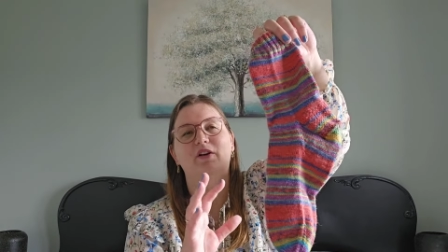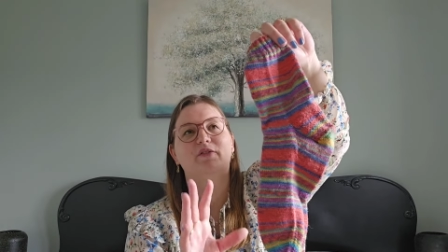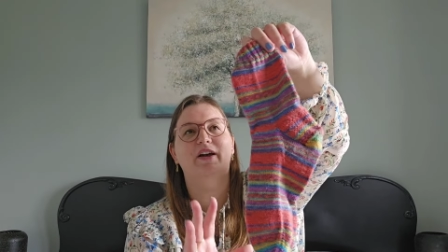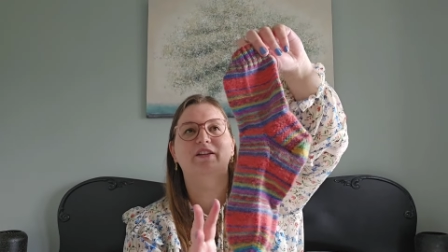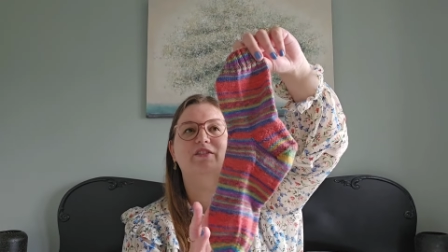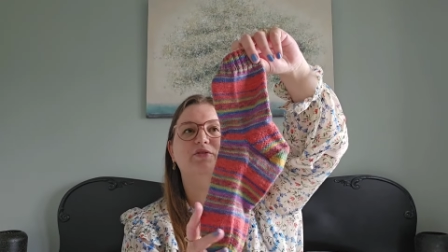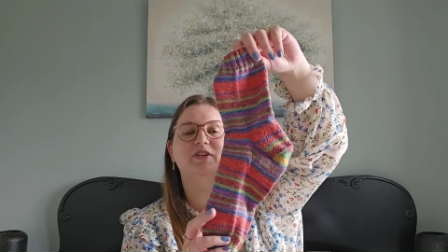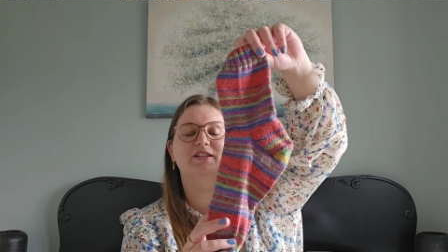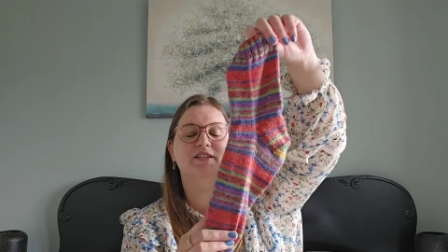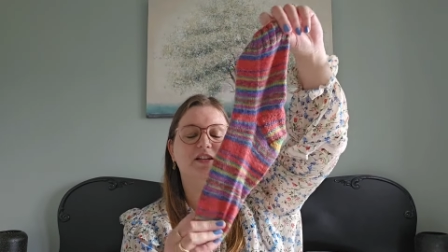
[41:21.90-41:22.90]
wide
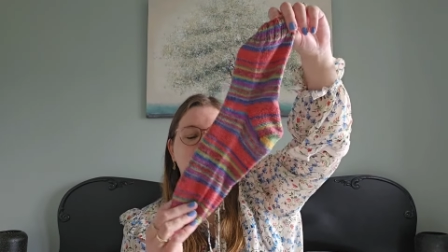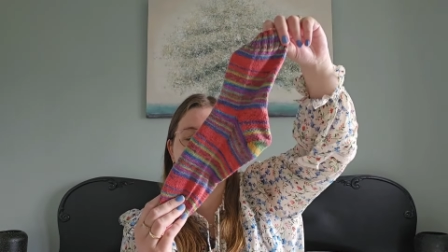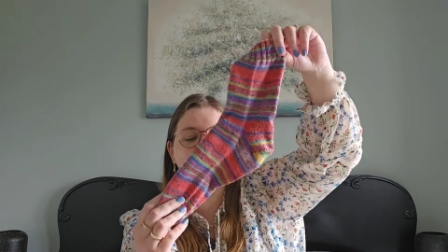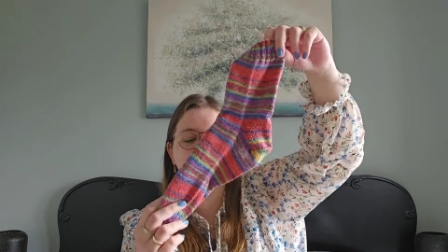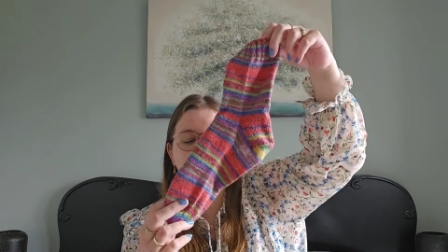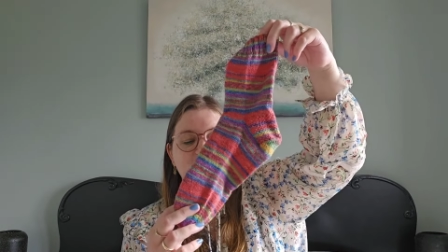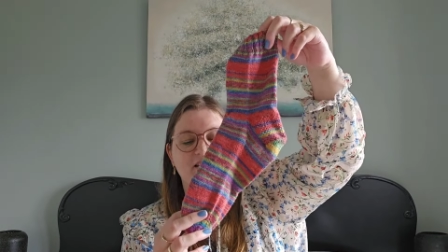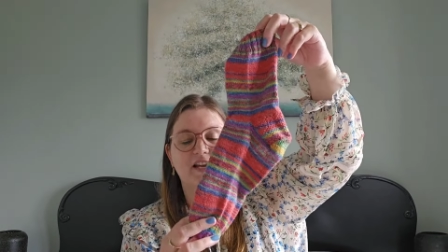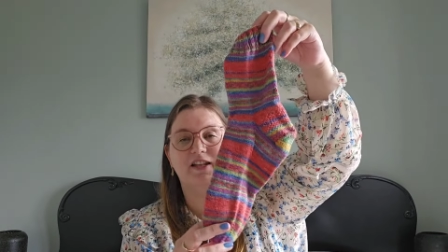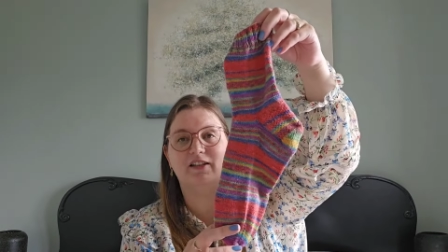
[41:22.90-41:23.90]
feet and long feet,
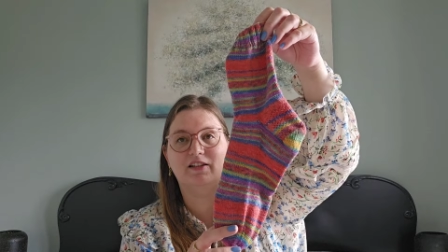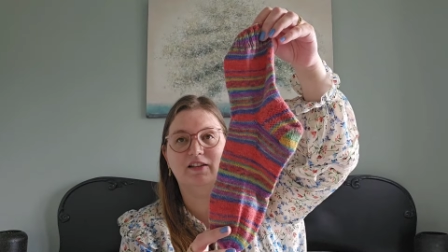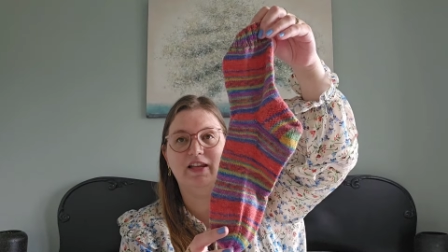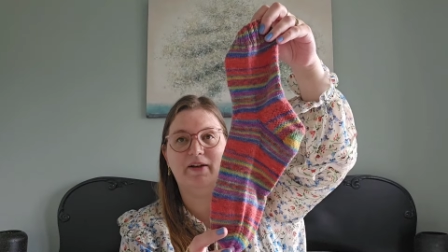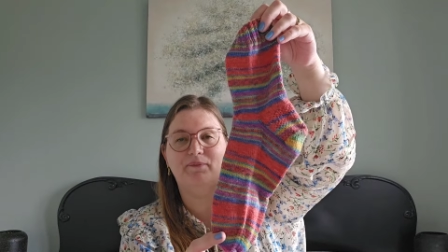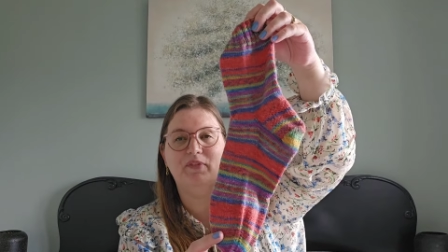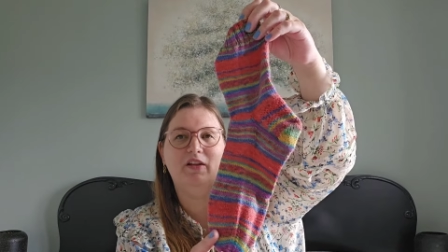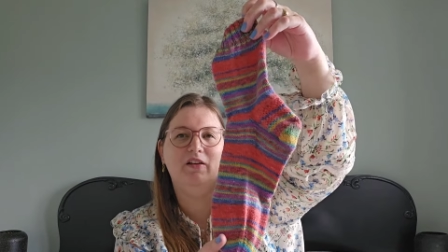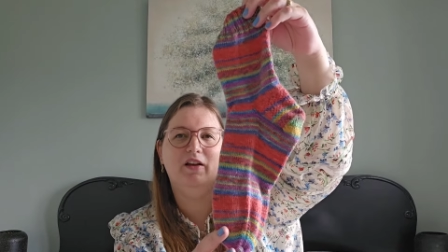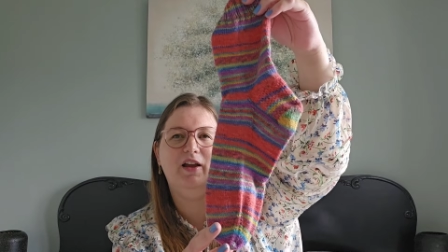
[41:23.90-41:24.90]
and yeah,
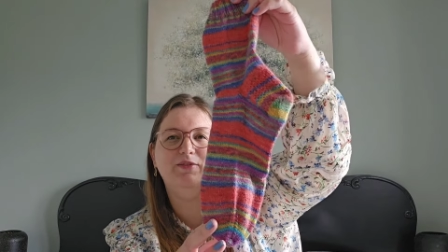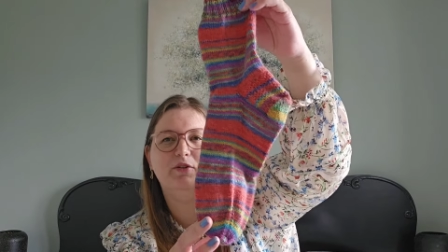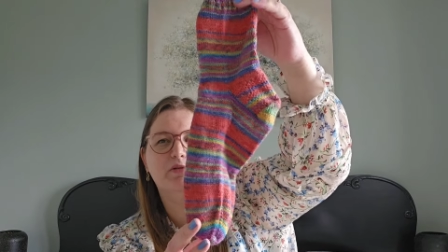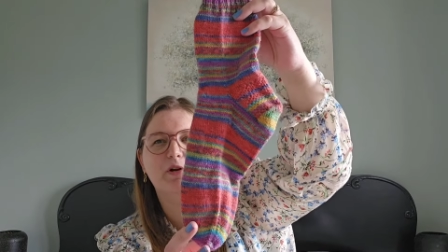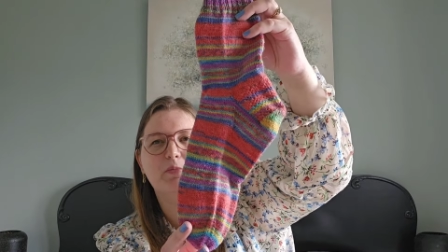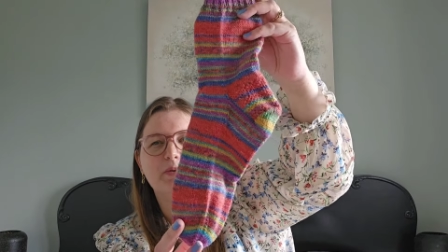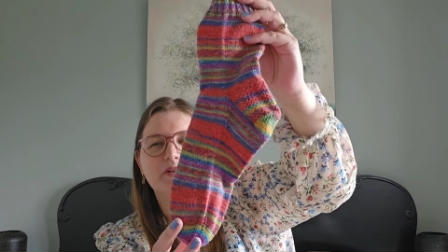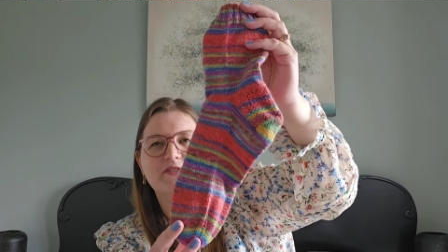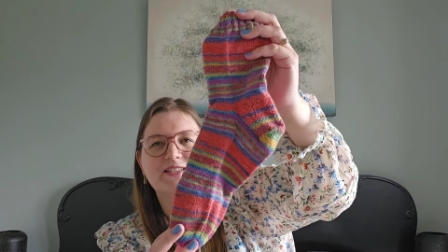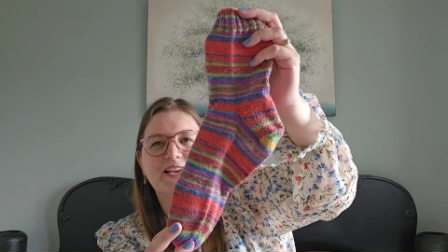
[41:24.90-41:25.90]
I have a
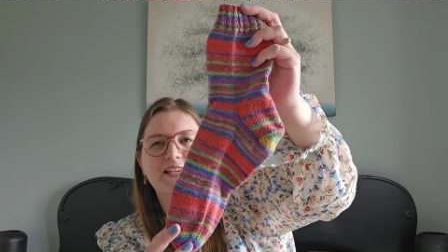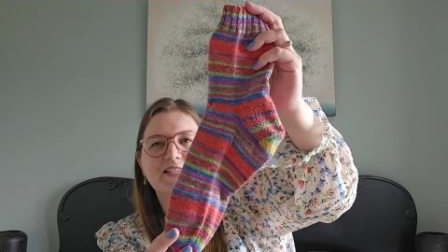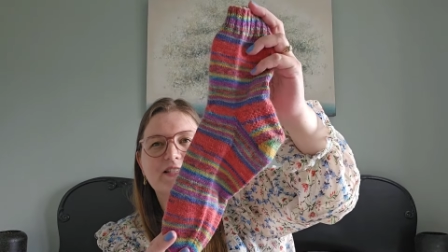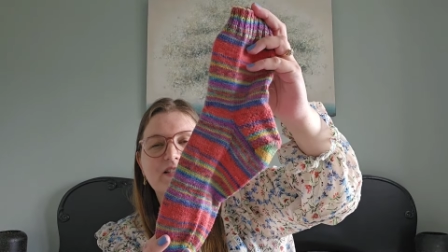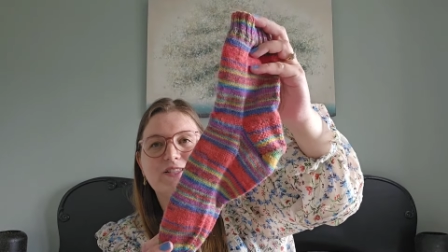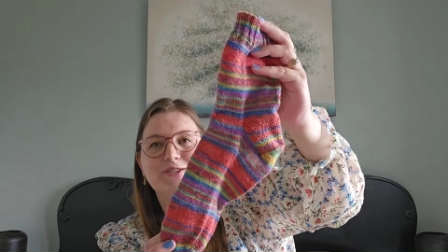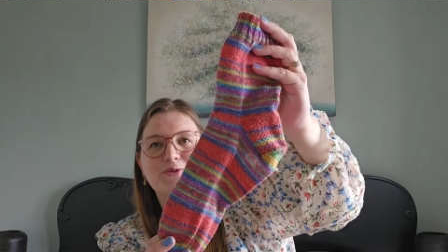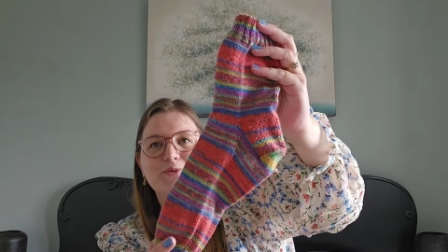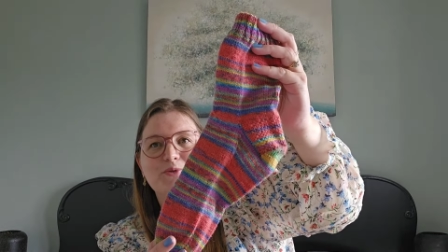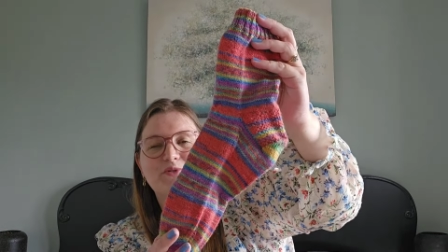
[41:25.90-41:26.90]
European size
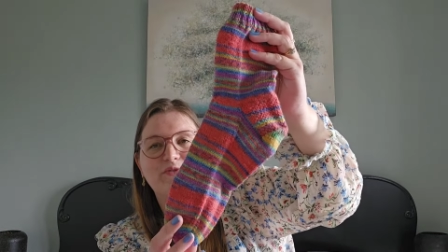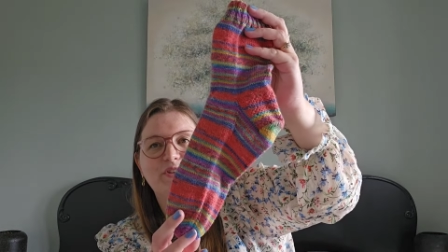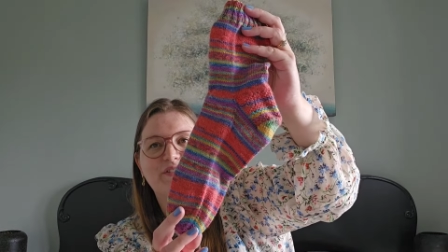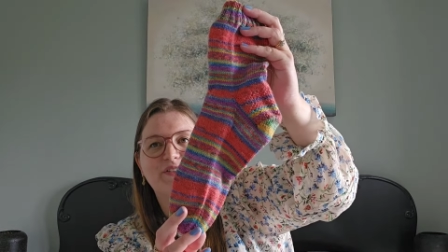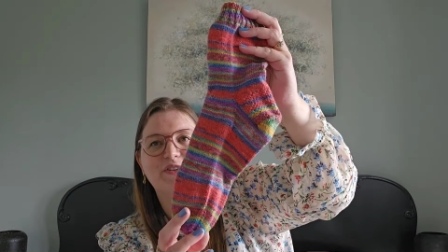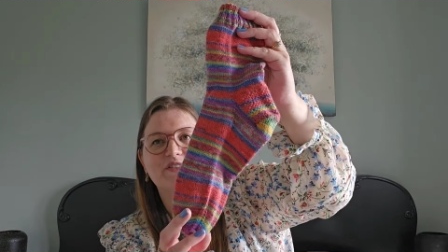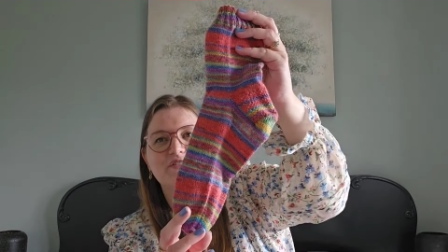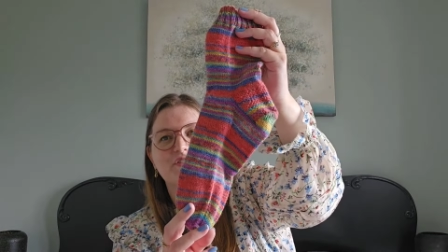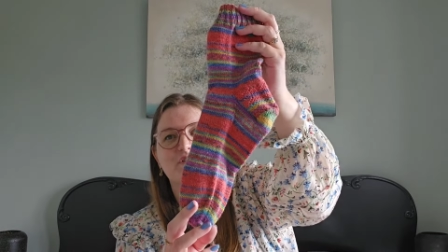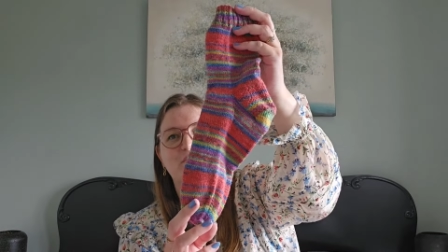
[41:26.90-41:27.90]
shoe 41.
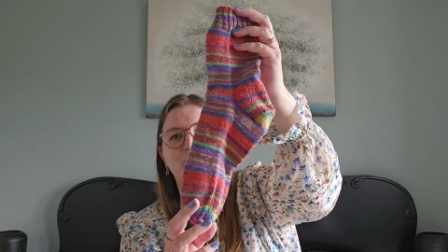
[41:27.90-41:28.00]
So